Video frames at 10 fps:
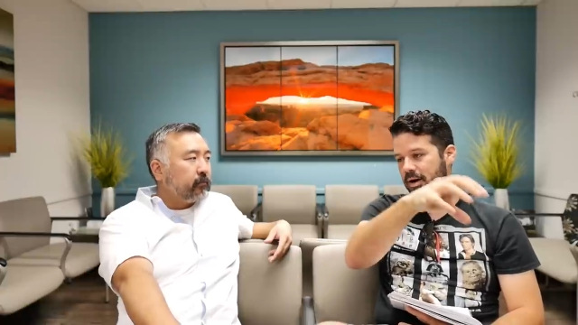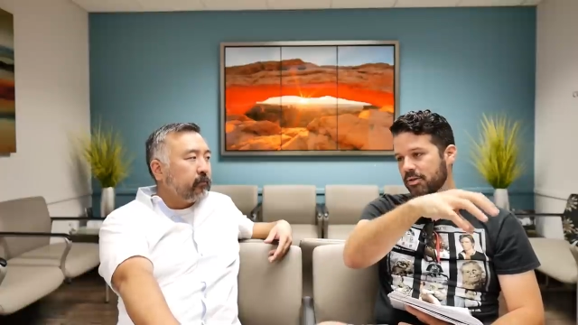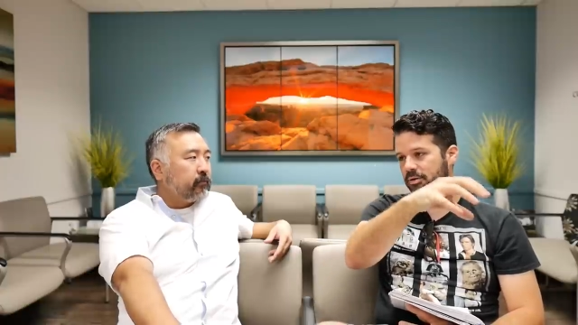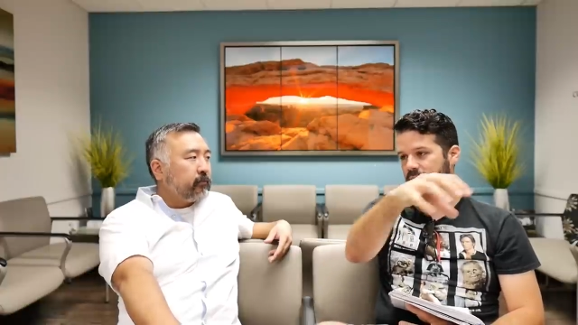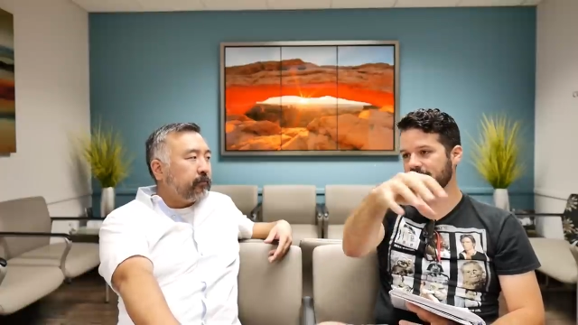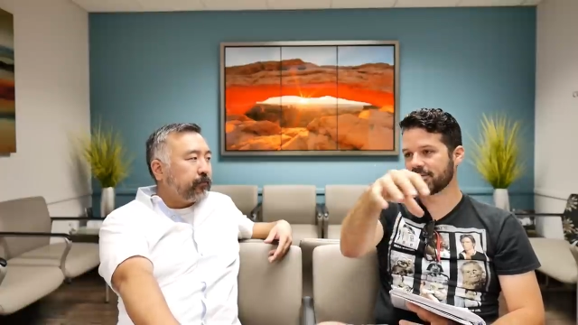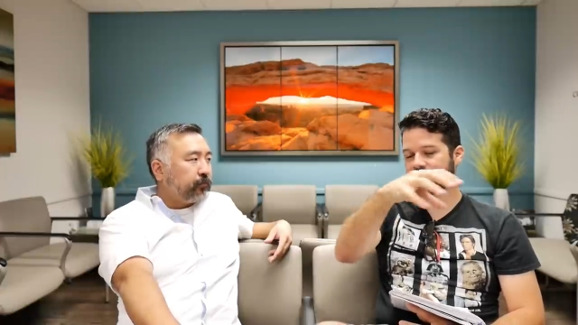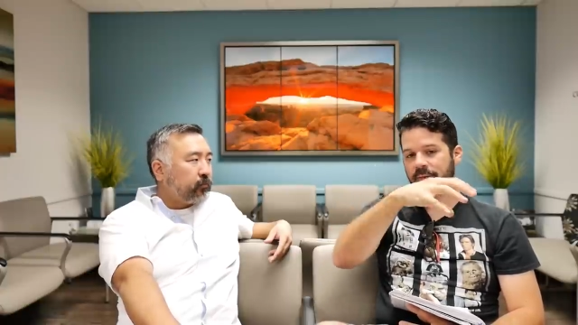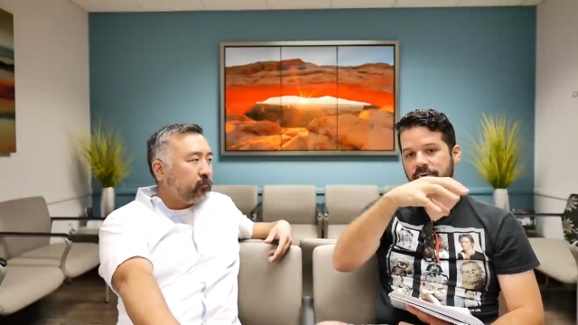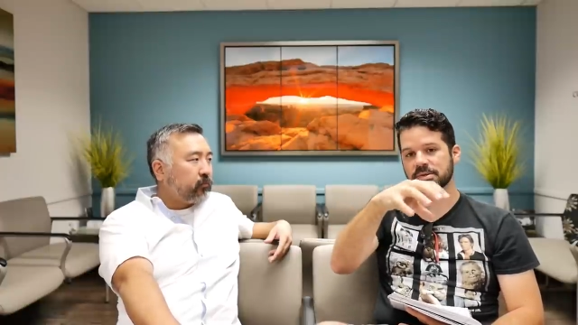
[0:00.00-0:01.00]
Speaker 1: other things
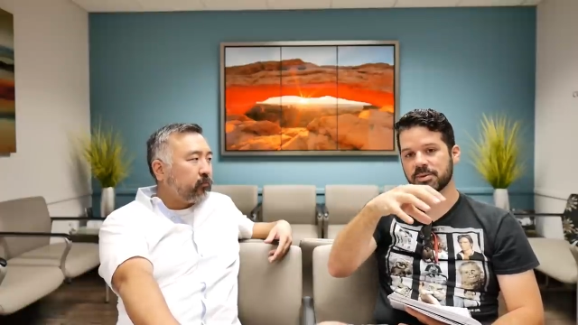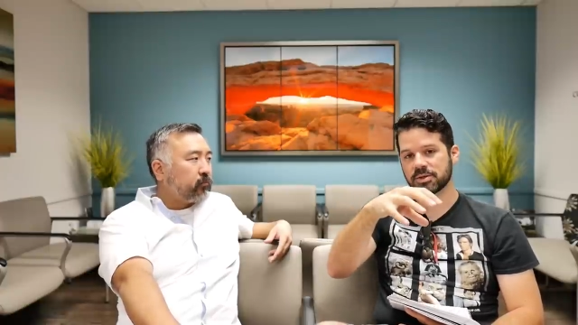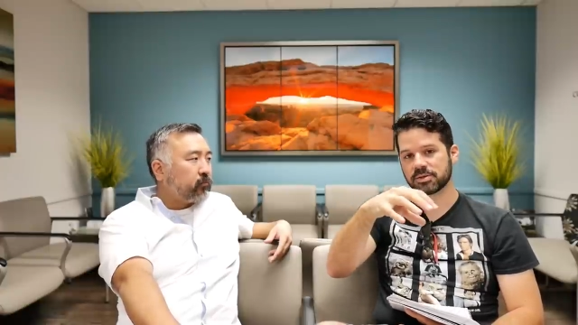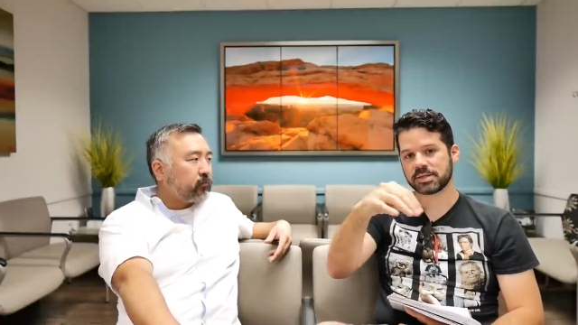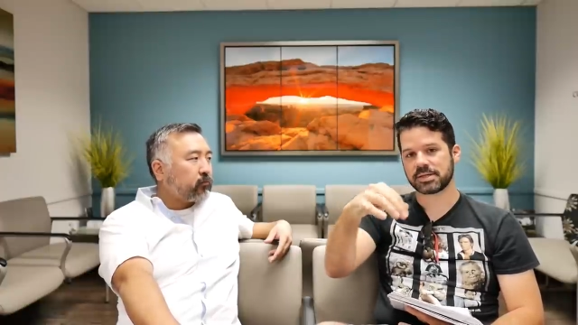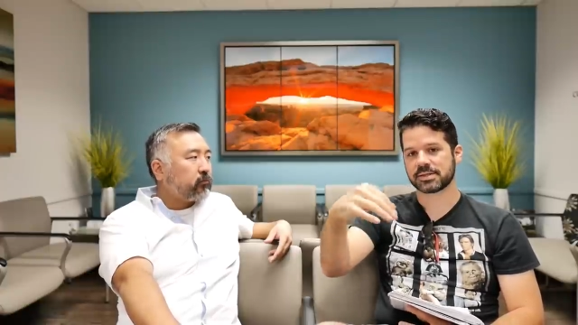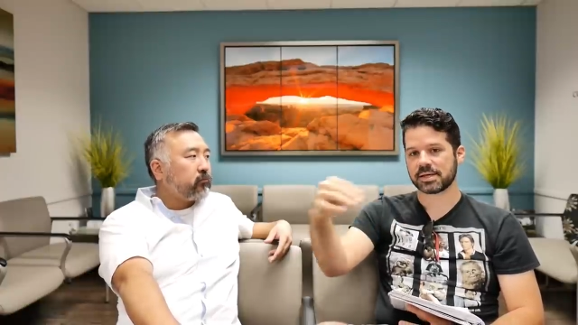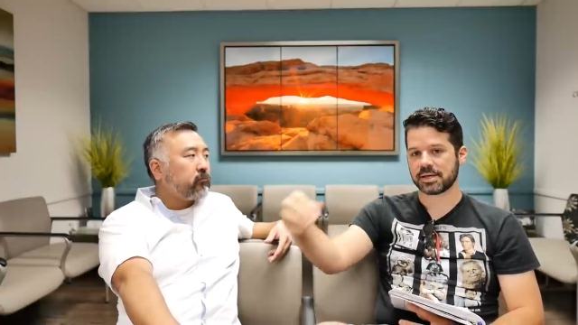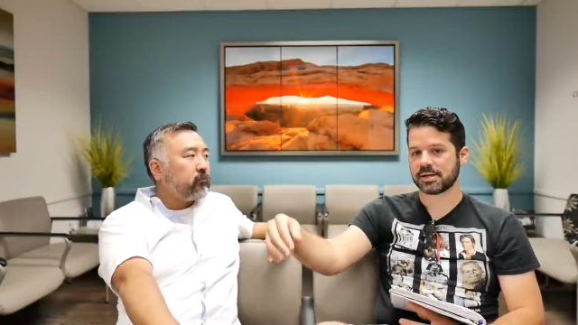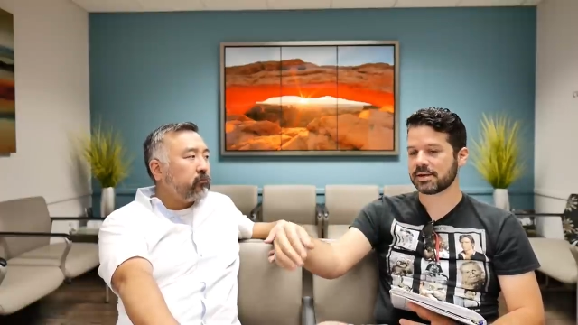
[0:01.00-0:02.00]
from other specialties
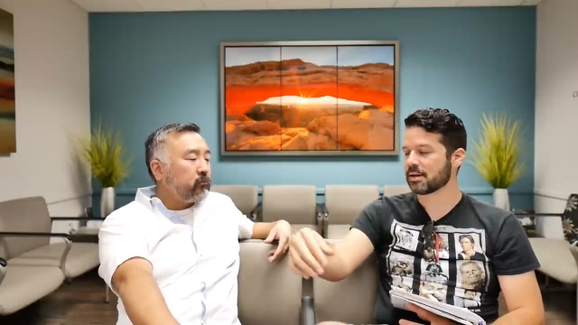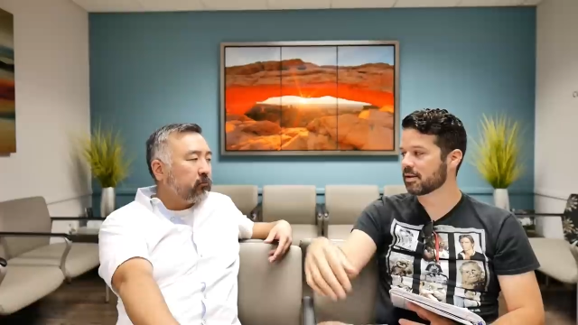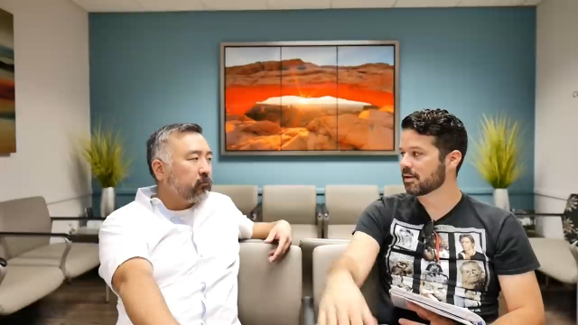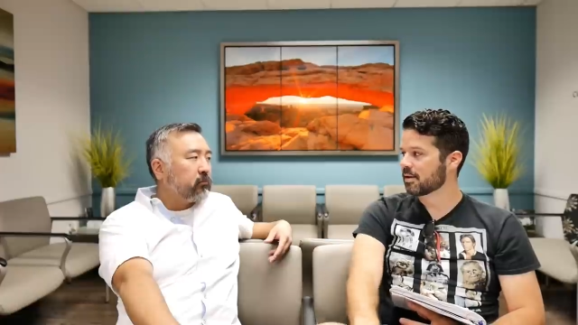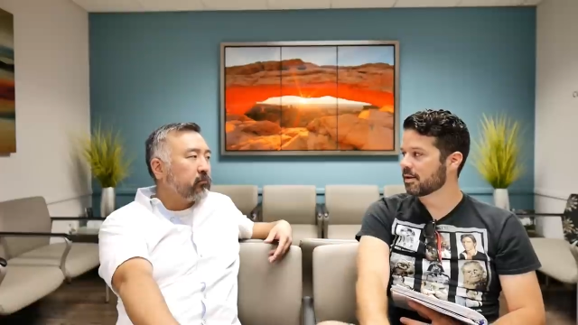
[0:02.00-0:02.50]
in mm-hmm.